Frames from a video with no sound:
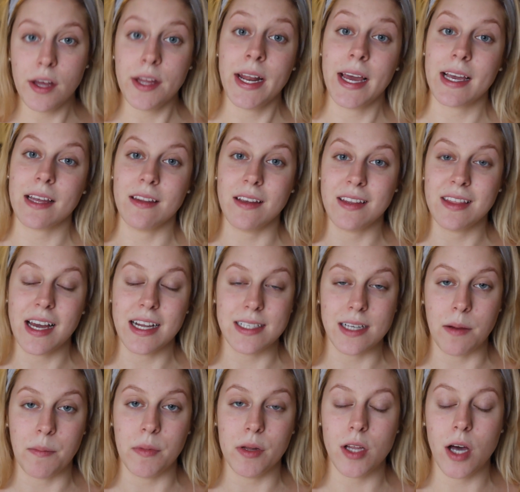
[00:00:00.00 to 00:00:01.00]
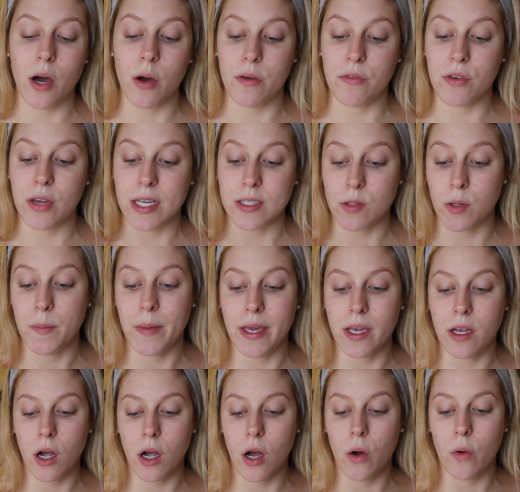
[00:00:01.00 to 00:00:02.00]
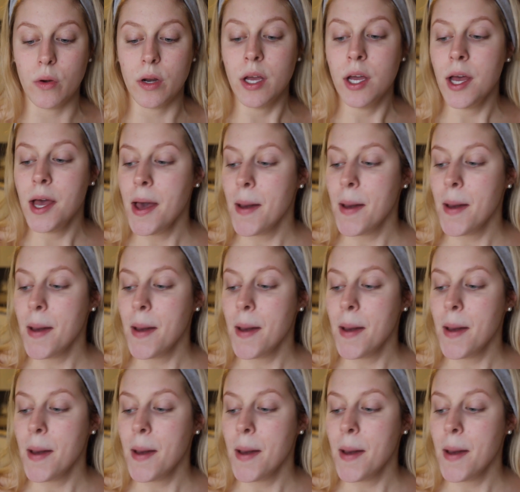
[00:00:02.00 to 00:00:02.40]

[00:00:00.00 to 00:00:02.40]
and I can link that down below if you guys want to own.